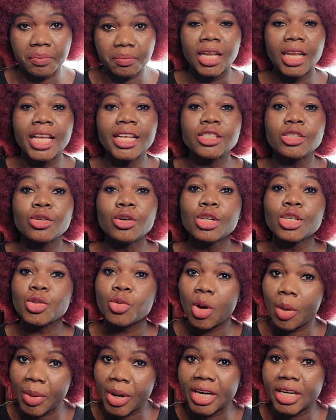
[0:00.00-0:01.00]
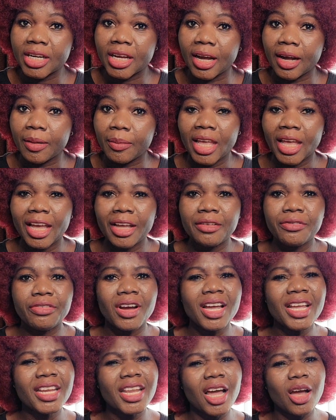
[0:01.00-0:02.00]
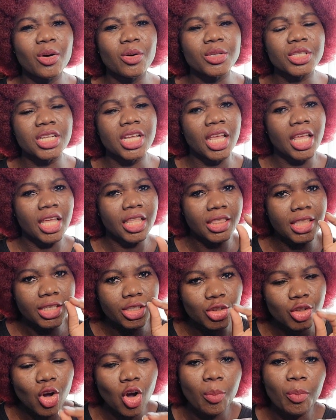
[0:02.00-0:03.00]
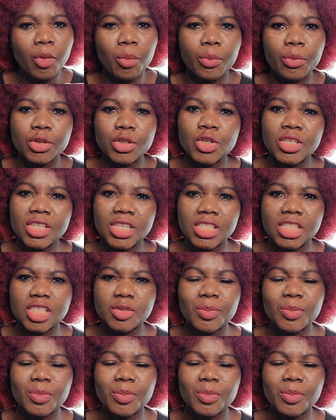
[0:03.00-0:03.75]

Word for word: Let's go to America and find out the job opportunities.